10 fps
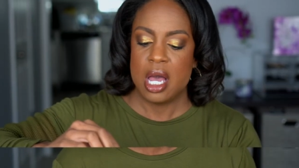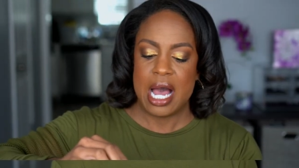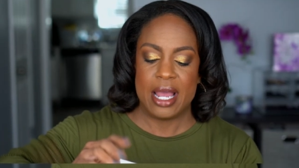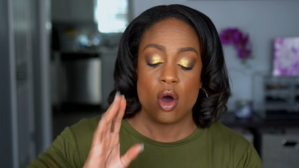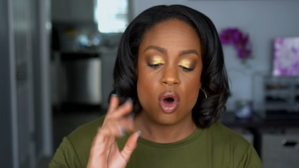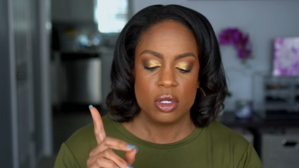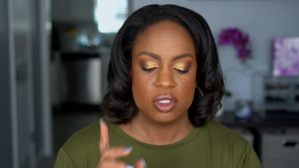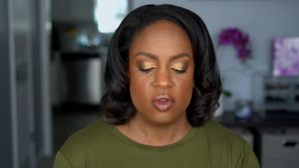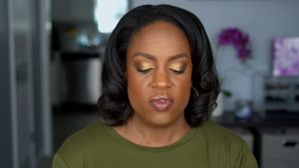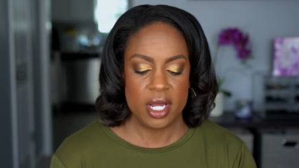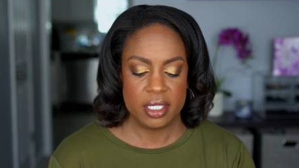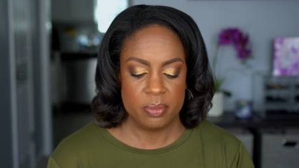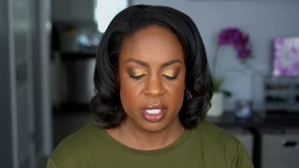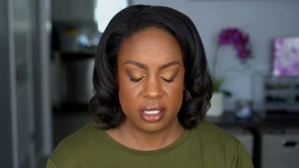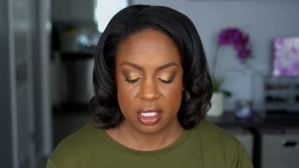I also finally
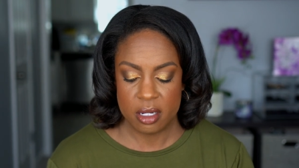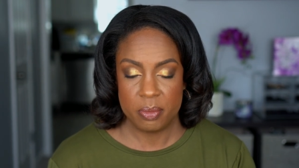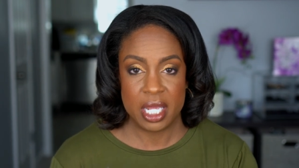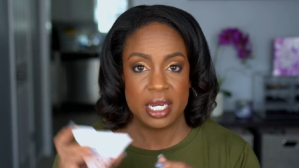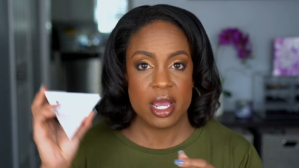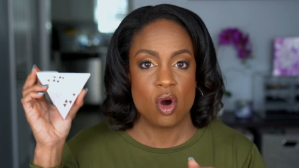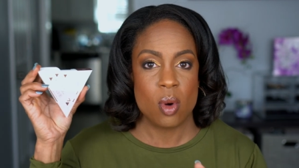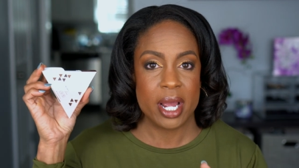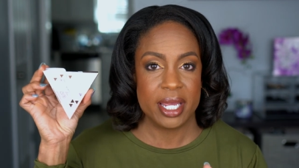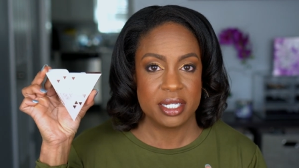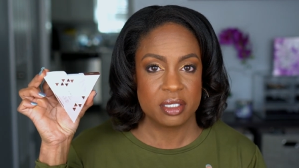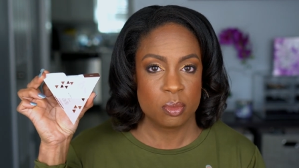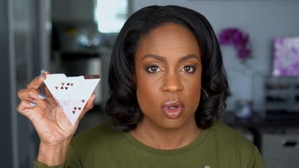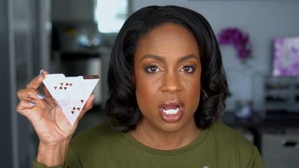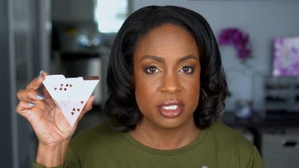picked up an LYS
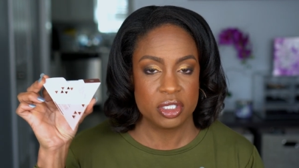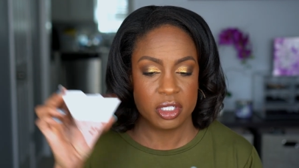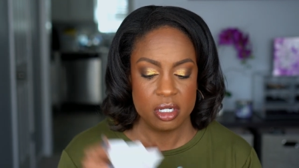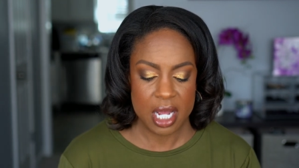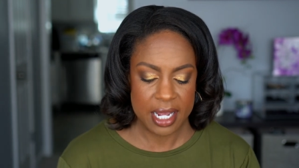bronzer.